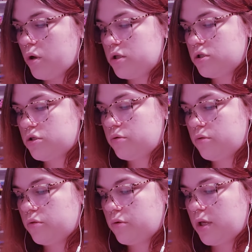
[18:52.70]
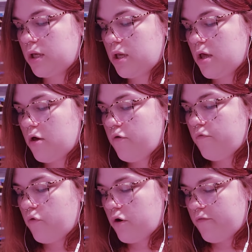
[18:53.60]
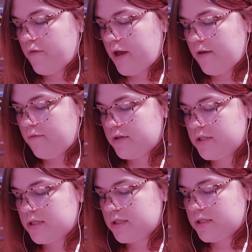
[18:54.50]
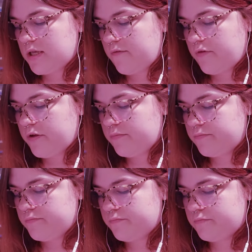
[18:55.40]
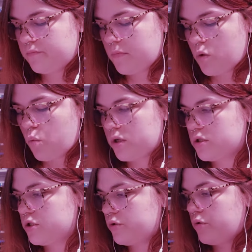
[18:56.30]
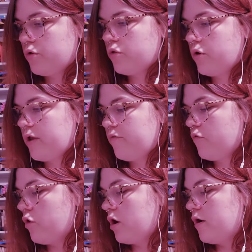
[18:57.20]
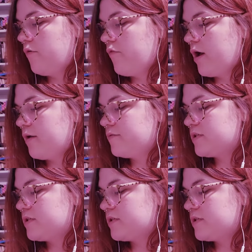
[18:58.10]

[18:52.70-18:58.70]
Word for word: 1, 2, 3, 4, 5, 6, 7. 1, 2, 3, 4, 5,